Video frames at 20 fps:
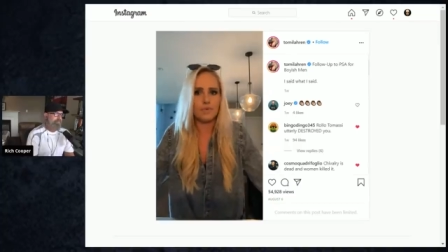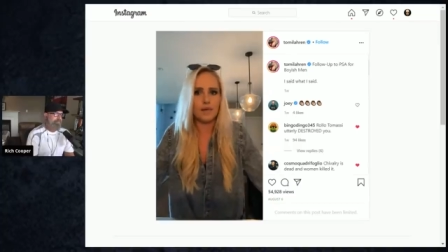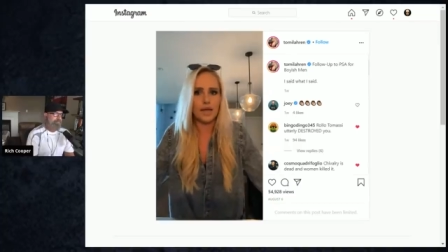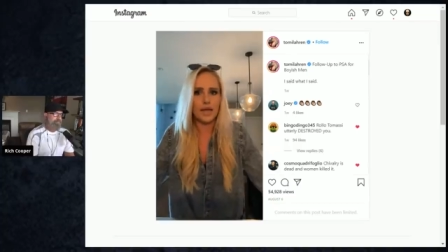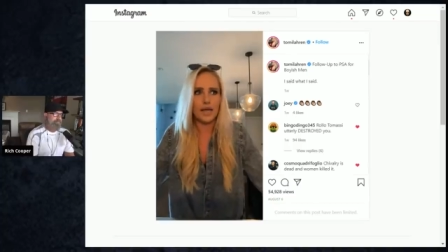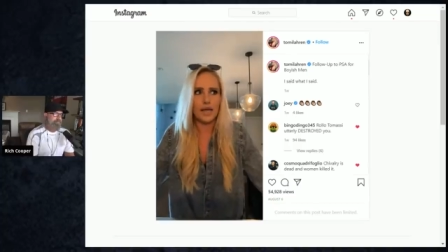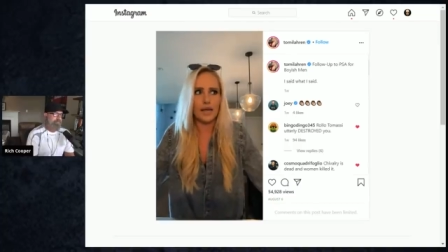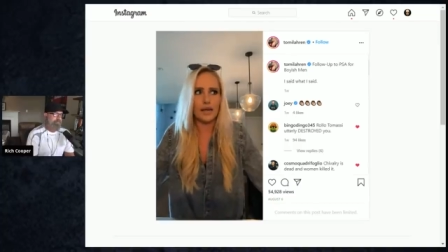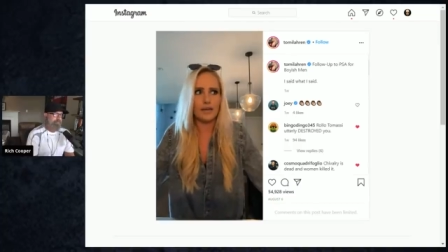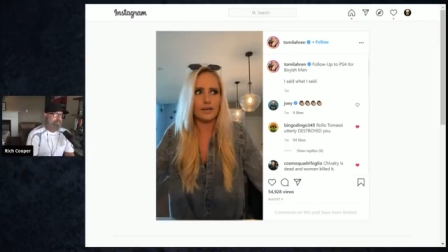
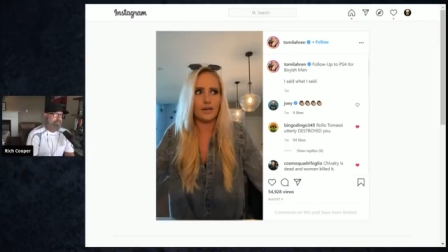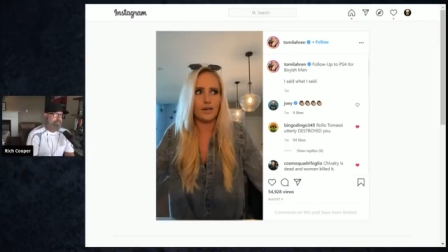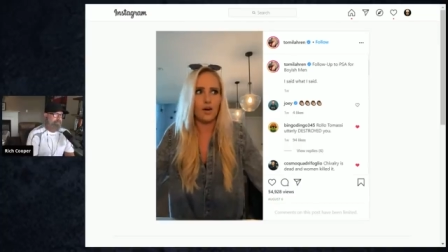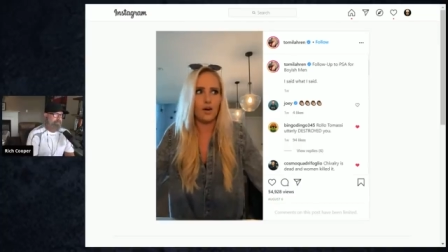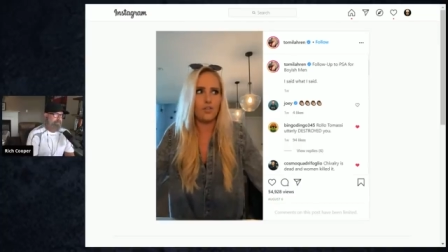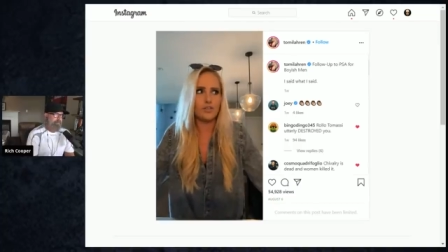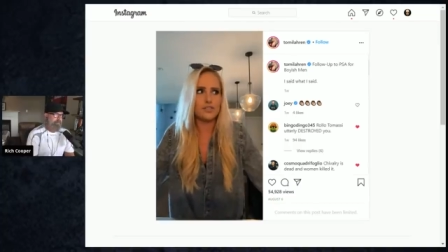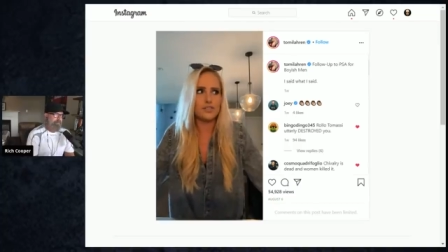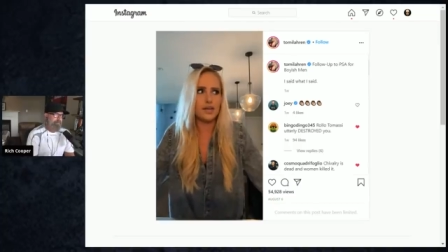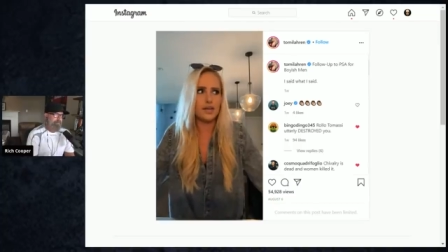And
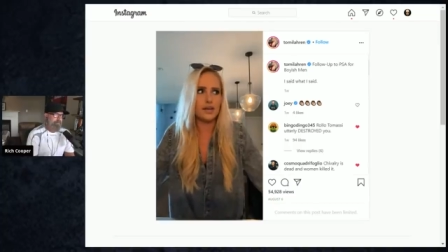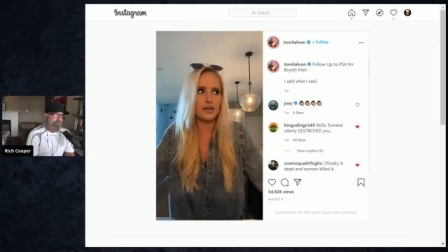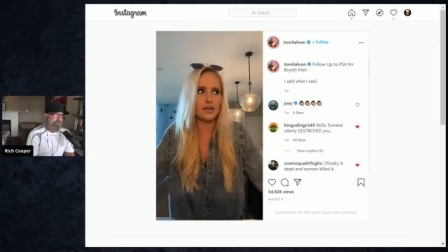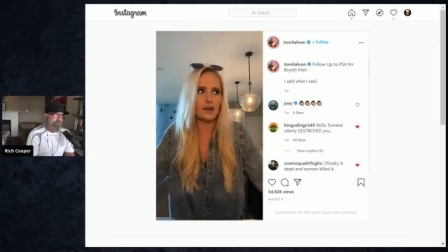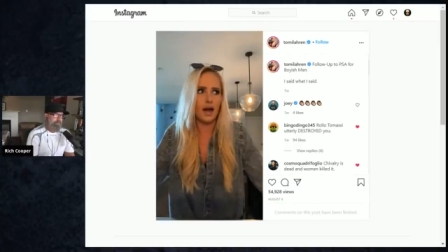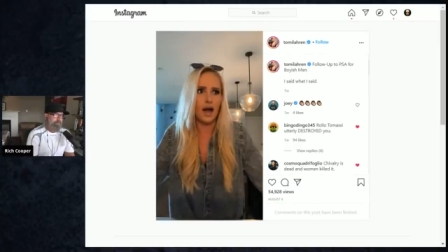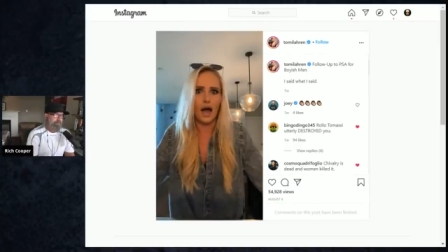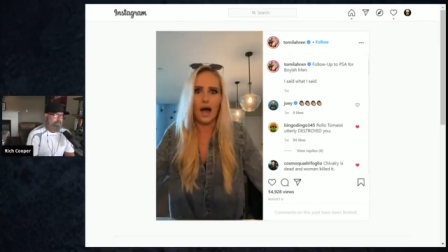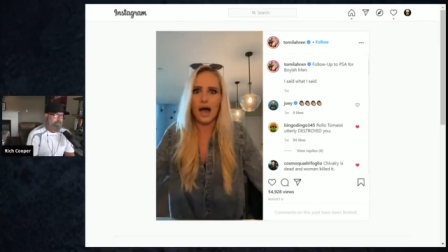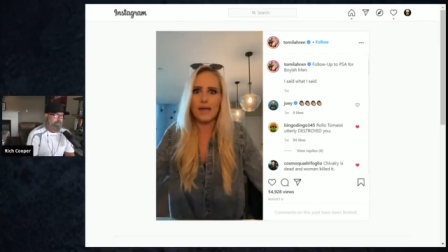all of a sudden,
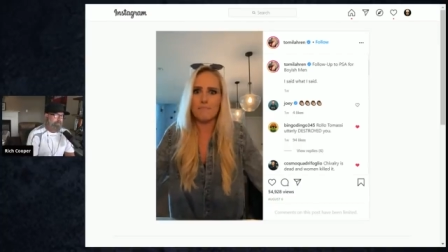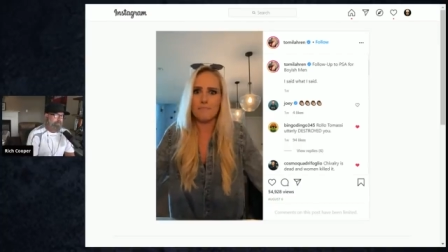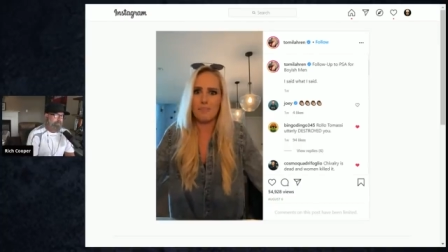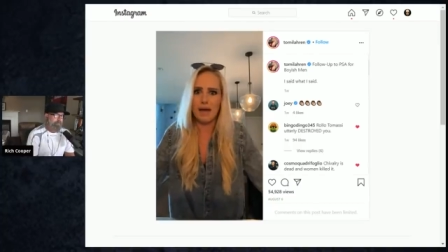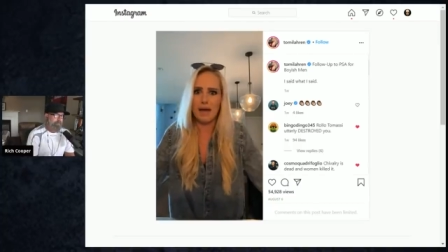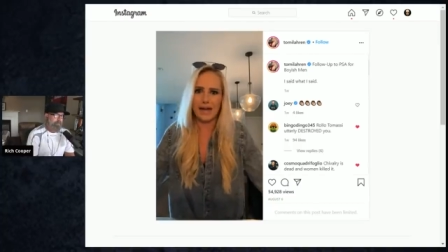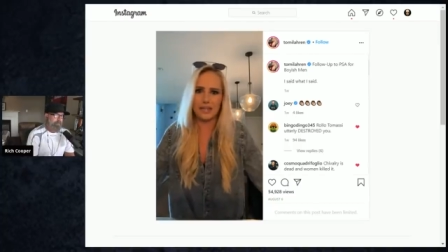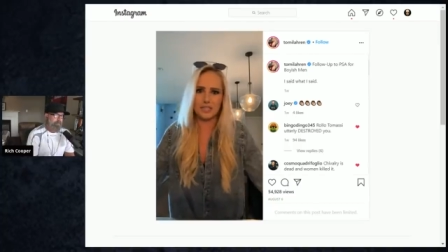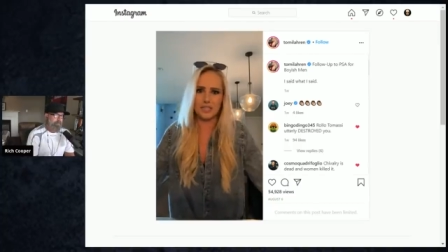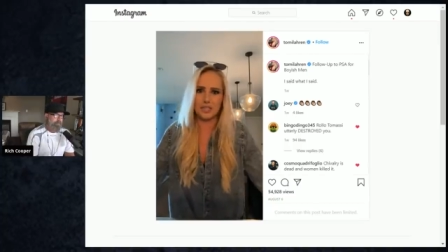I'm
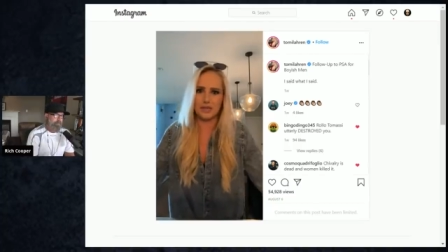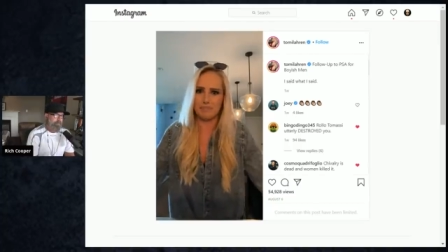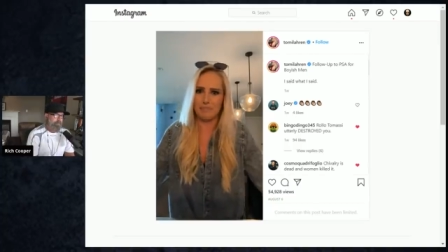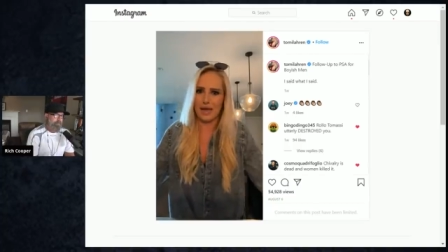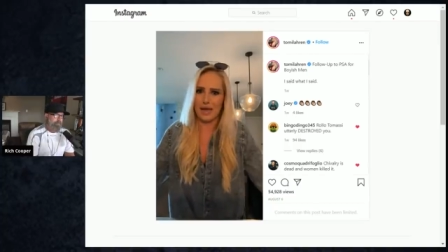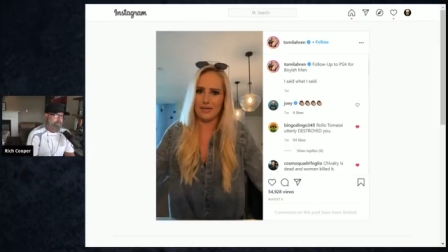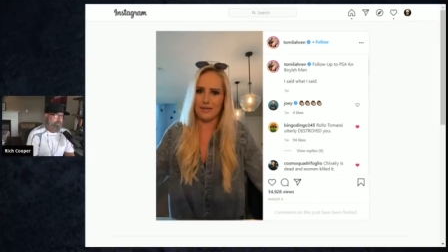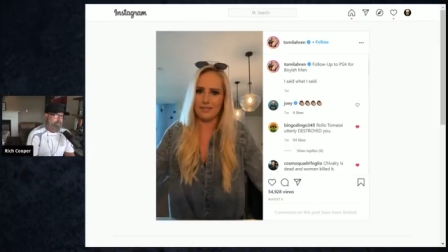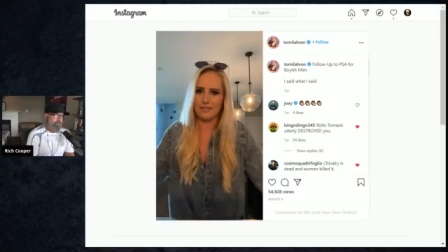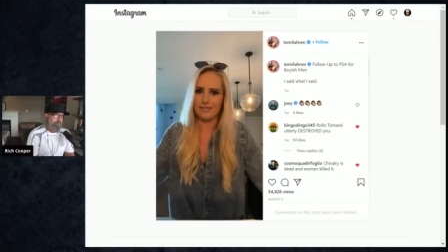bashing
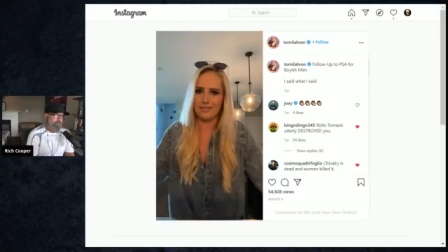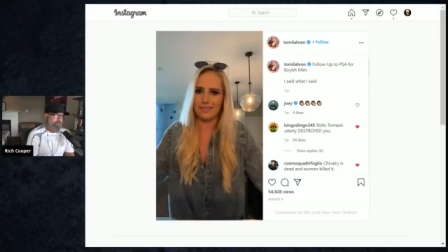men.